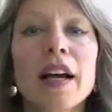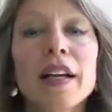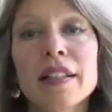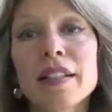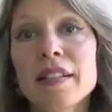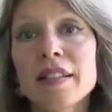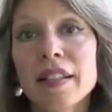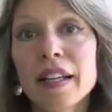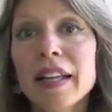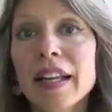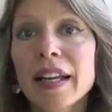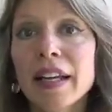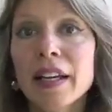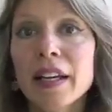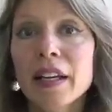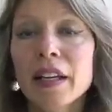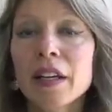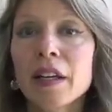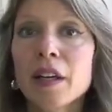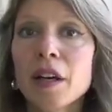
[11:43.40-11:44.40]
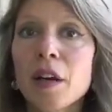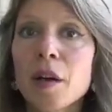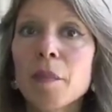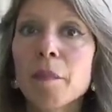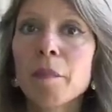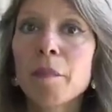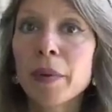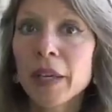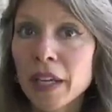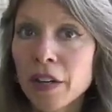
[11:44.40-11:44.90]
acidic,
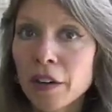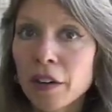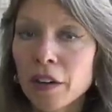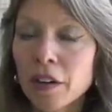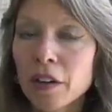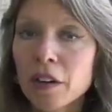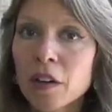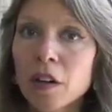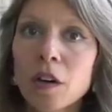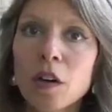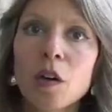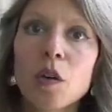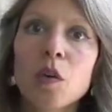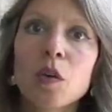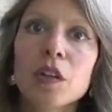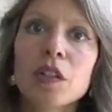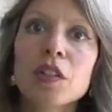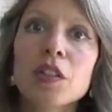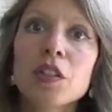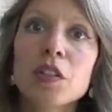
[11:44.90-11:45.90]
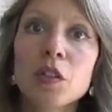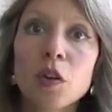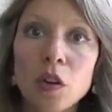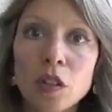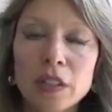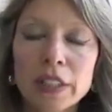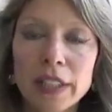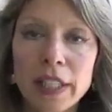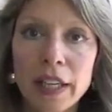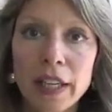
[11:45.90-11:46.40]
bitter, or
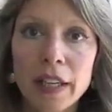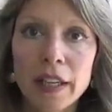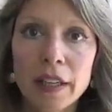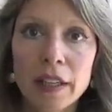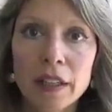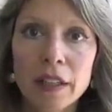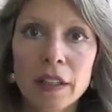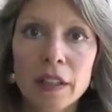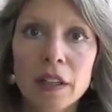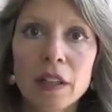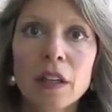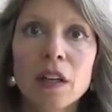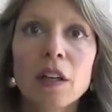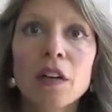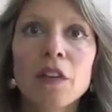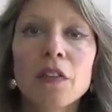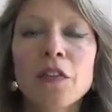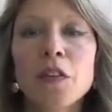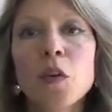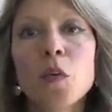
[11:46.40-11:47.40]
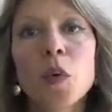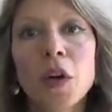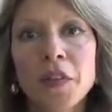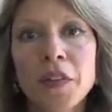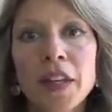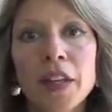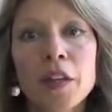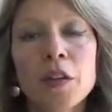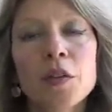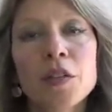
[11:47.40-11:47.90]
salty for
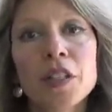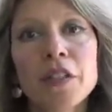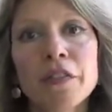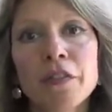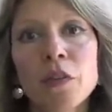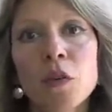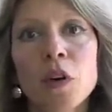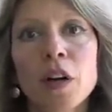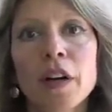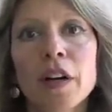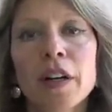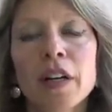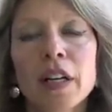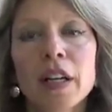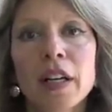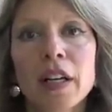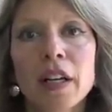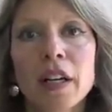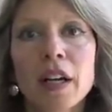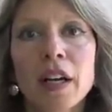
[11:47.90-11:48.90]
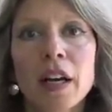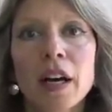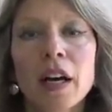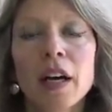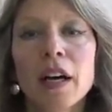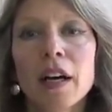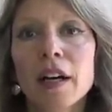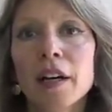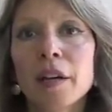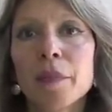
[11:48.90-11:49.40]
what they use it for.
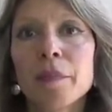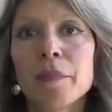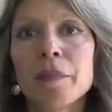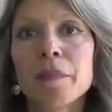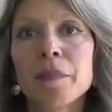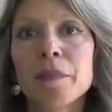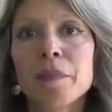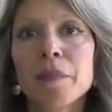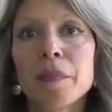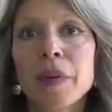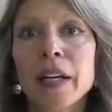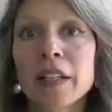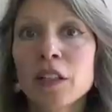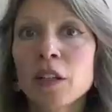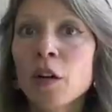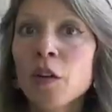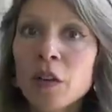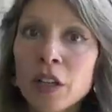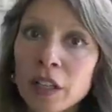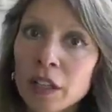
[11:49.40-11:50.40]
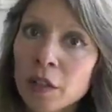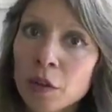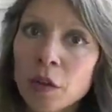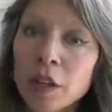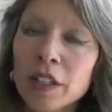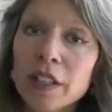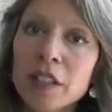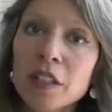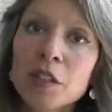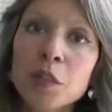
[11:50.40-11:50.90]
Um, and coconut
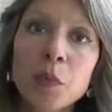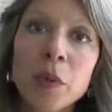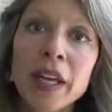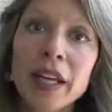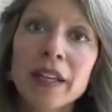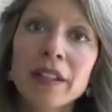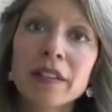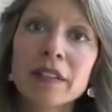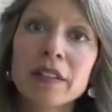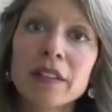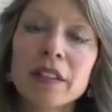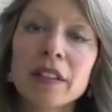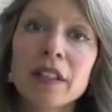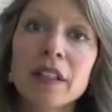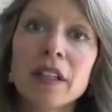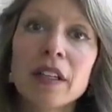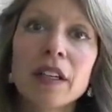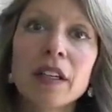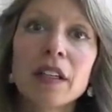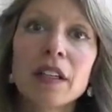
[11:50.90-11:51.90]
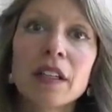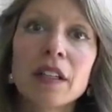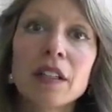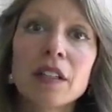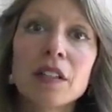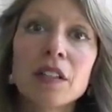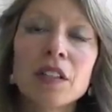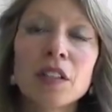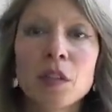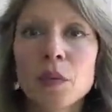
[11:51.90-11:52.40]
oil is sweet.
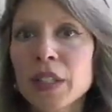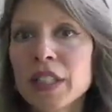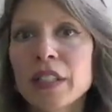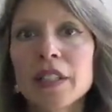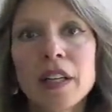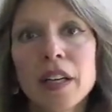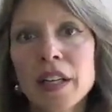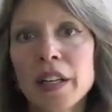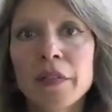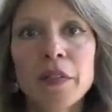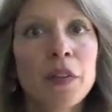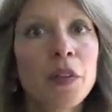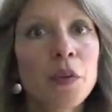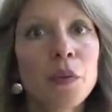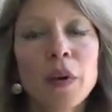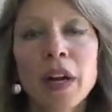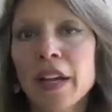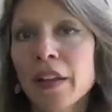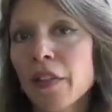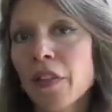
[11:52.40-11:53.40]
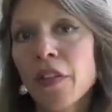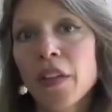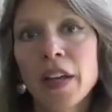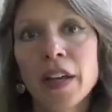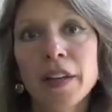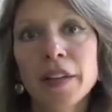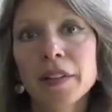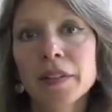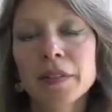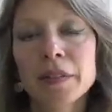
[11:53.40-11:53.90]
So it's not even the right
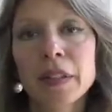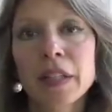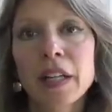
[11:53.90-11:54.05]
thing.